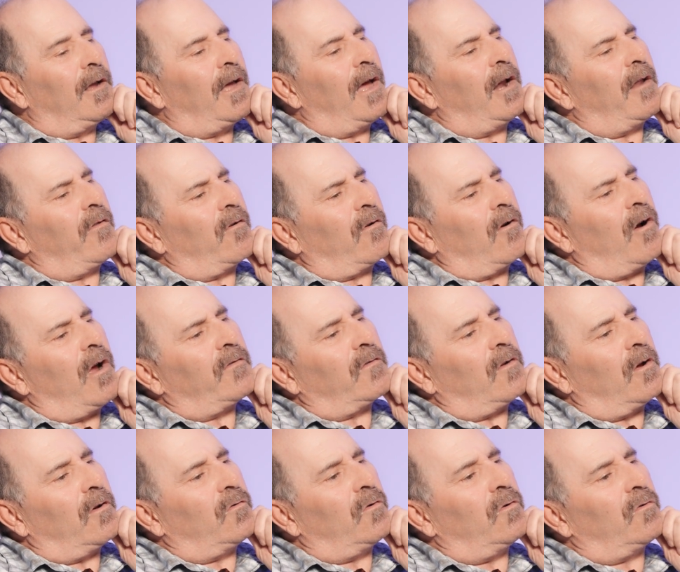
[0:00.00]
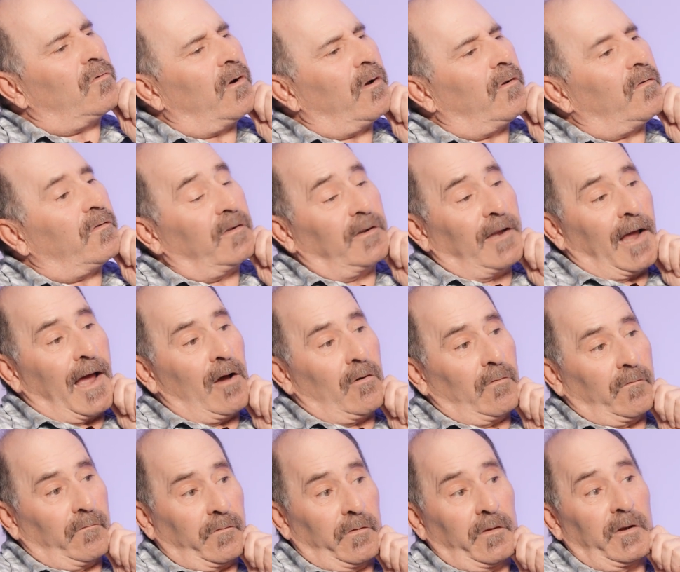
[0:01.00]
kind of the cross-country trails
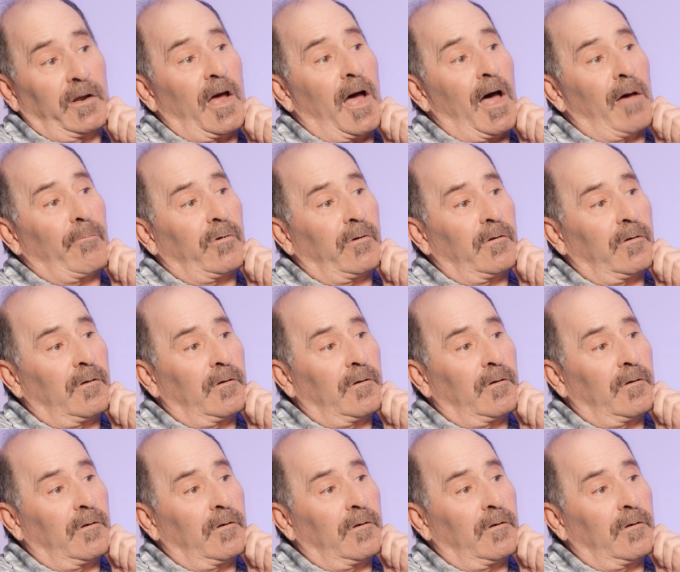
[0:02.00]
down from the top.